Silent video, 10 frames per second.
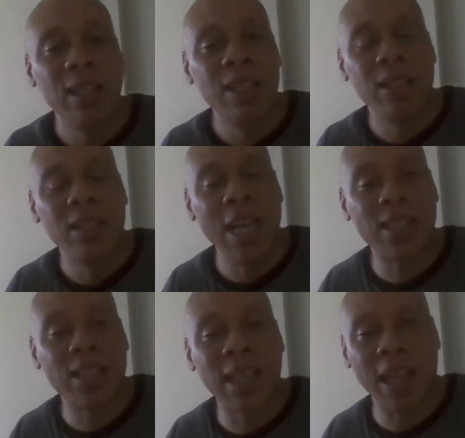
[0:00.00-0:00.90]

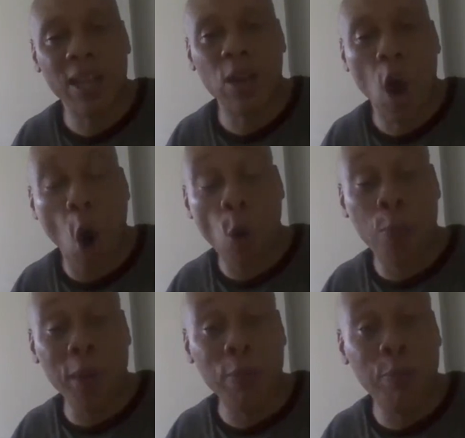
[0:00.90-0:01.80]
there's like
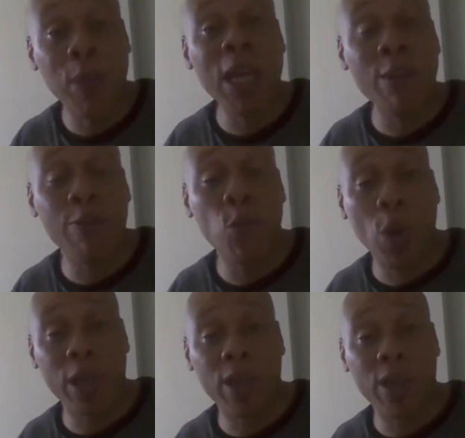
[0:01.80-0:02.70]
open beef
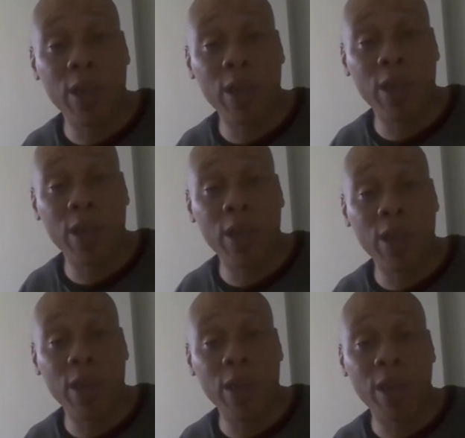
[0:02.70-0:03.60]
with,
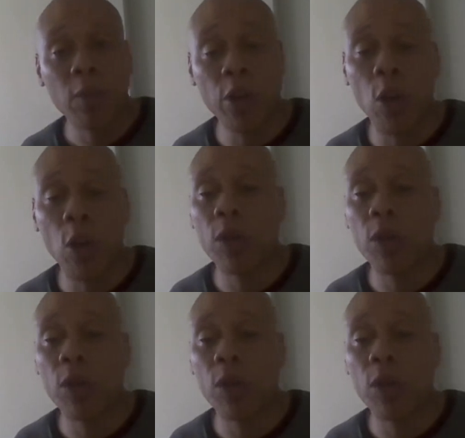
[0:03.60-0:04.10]
you know,